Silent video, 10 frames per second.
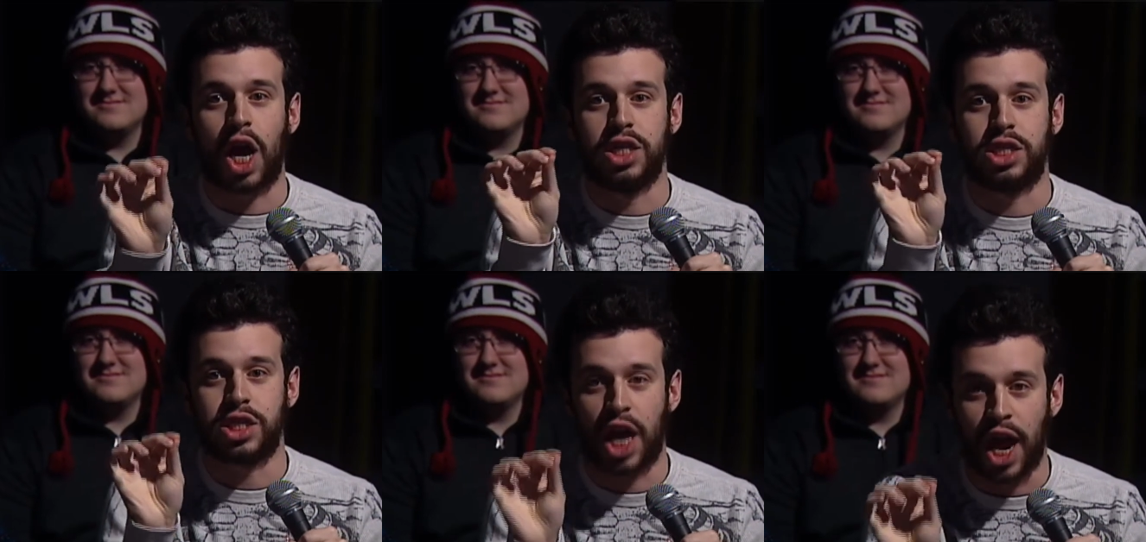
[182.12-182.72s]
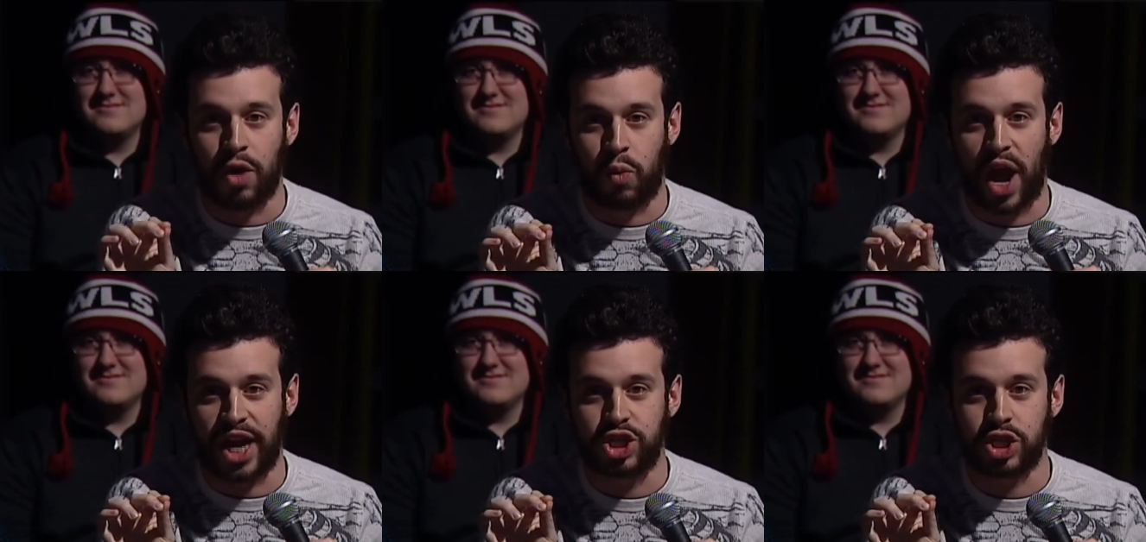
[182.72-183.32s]
Speaker 1: a
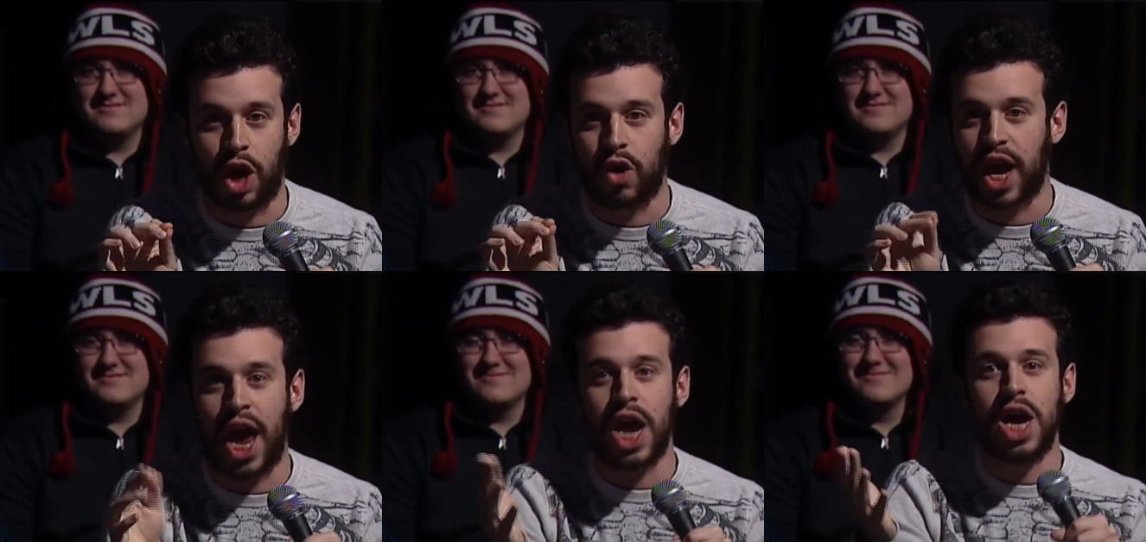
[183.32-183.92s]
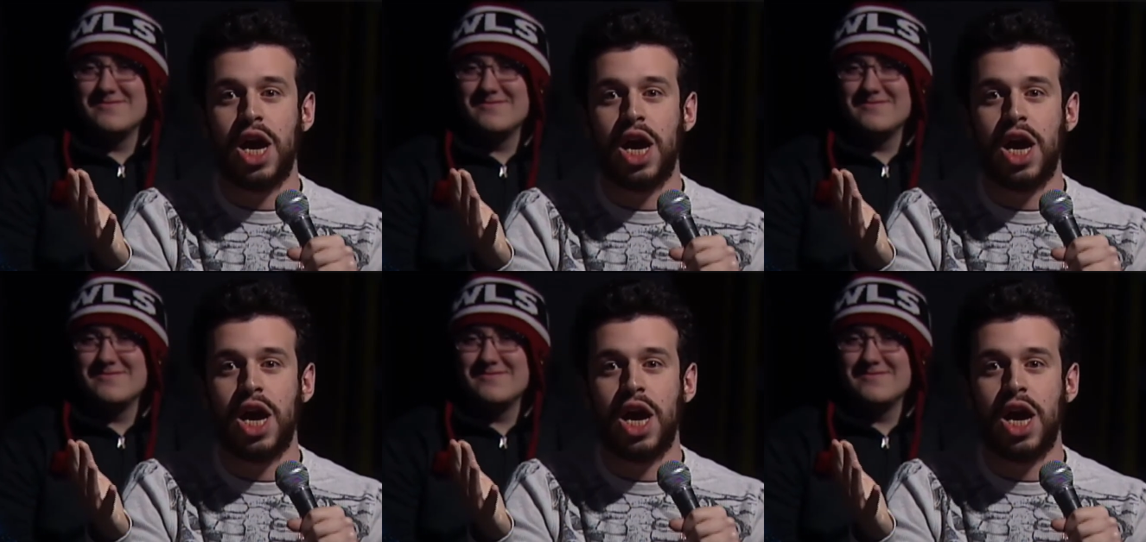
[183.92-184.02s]
sandwich, okay?